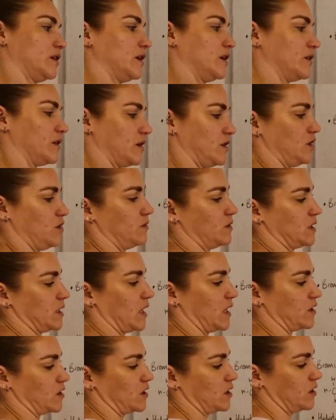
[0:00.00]
and then you would
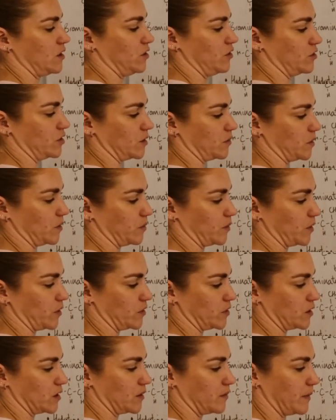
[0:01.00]
add your double
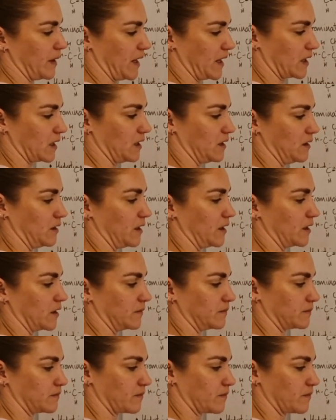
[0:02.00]
bond back in there.